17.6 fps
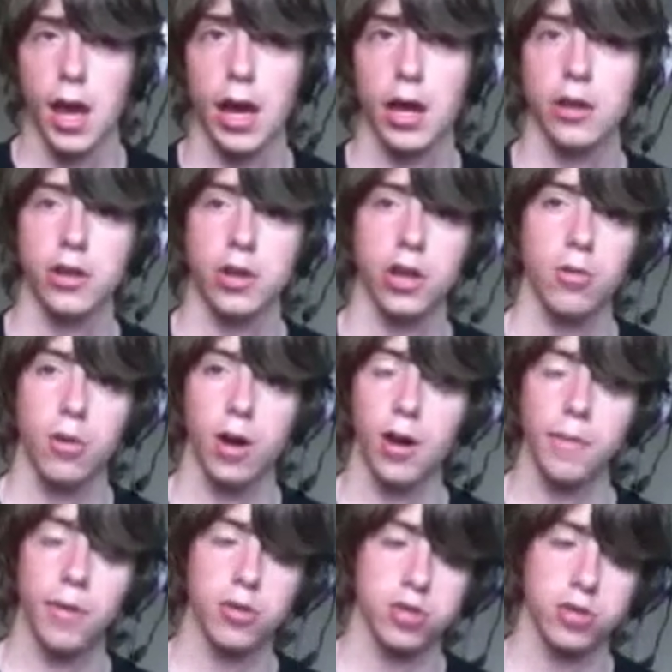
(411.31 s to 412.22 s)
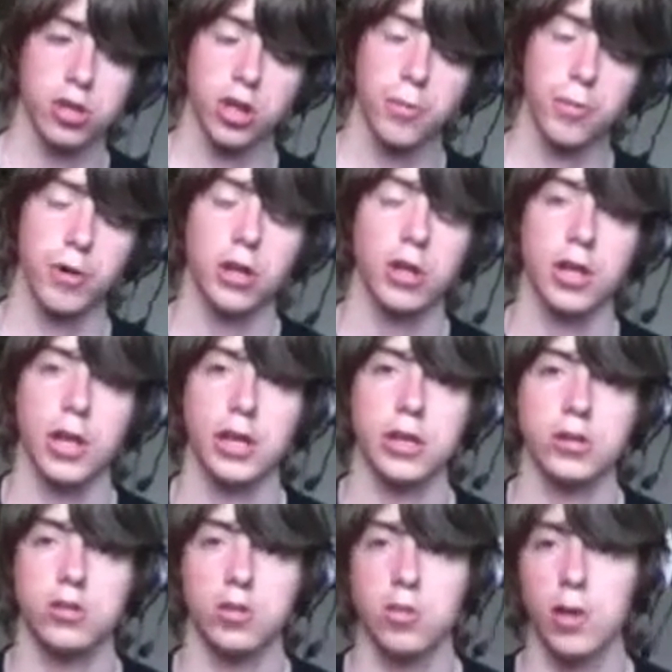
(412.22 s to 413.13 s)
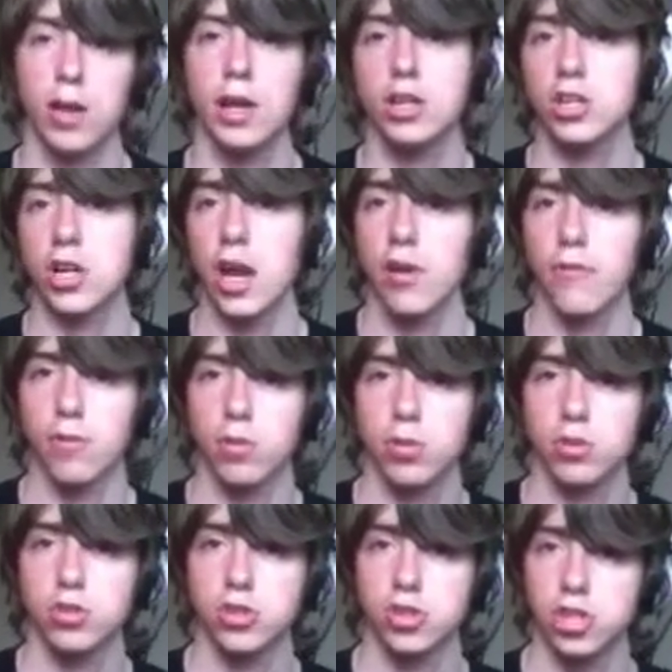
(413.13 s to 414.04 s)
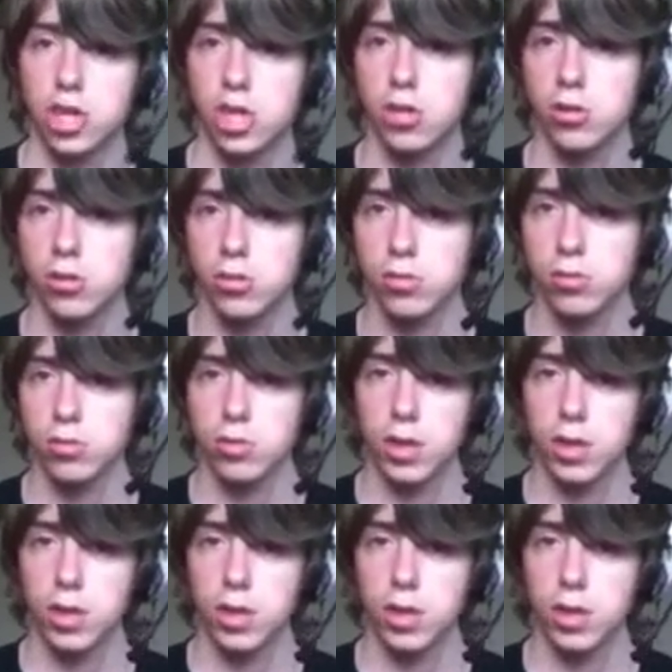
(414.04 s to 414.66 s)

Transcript: And you know what, I'm also going to put a link to each everyone's channel.